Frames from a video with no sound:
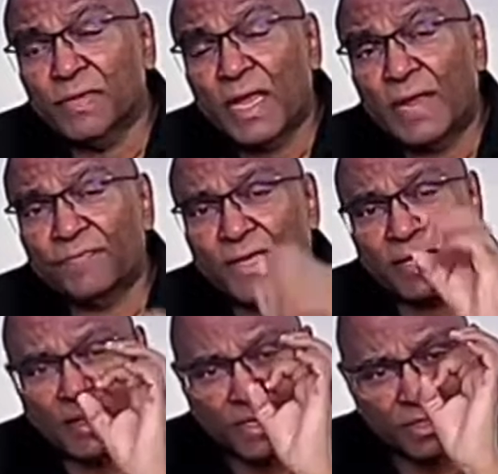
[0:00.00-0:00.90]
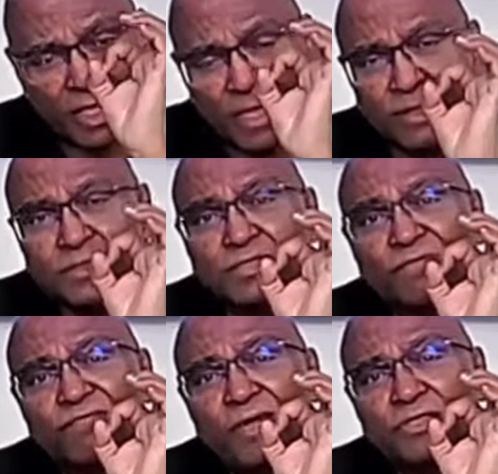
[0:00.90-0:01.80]
and that again targets the
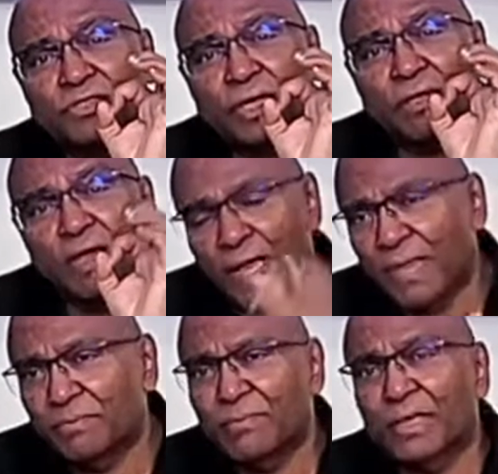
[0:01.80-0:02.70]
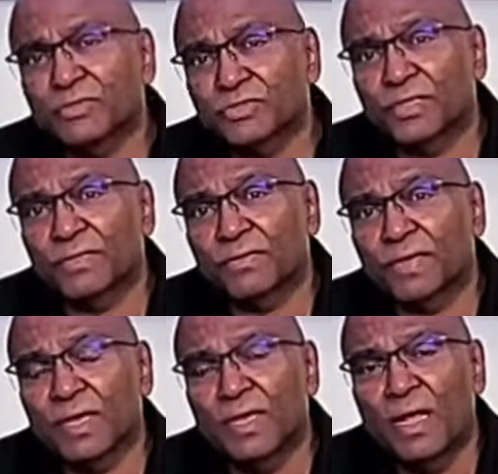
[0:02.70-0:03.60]
fat cell and melts it.
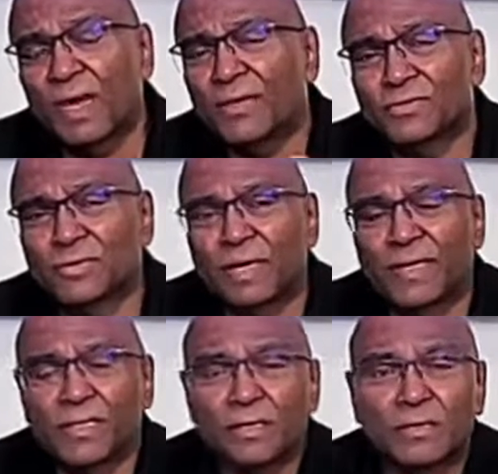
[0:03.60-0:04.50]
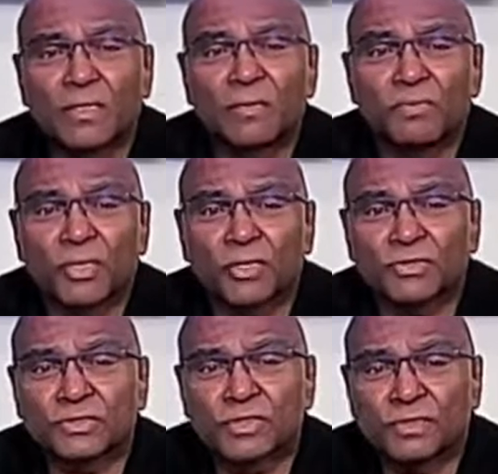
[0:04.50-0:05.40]
Okay, I don't like it
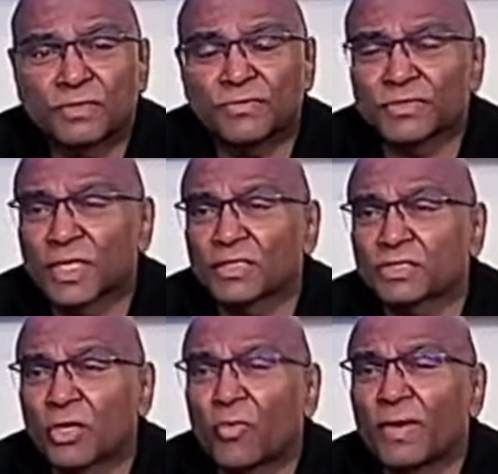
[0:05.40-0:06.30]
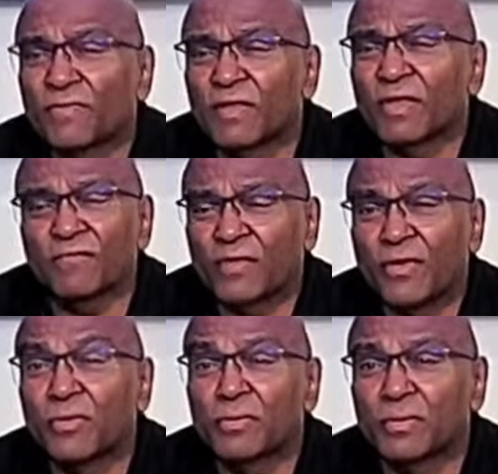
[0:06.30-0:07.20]
because the results are quite
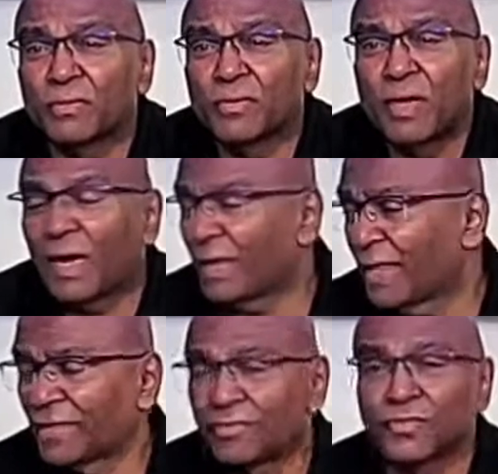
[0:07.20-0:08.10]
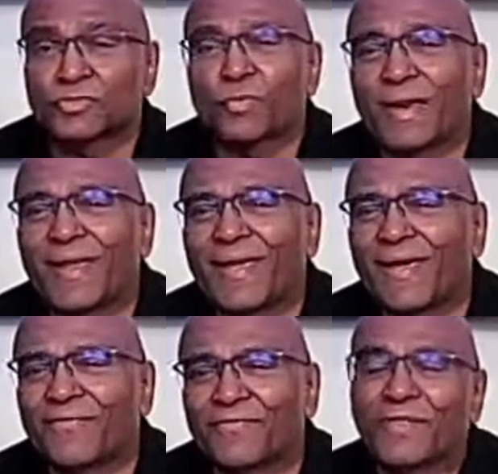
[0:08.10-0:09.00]
variable. I like this, what I
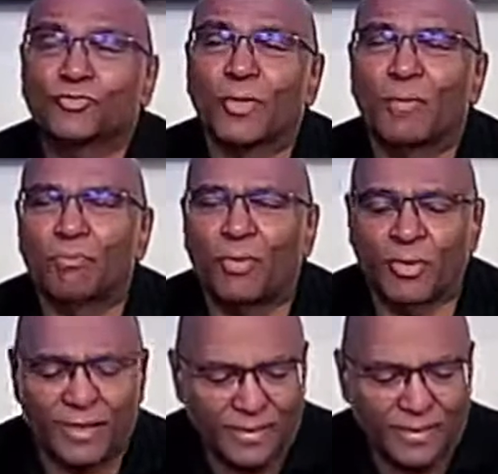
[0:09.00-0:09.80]
have, and that's why I bought it.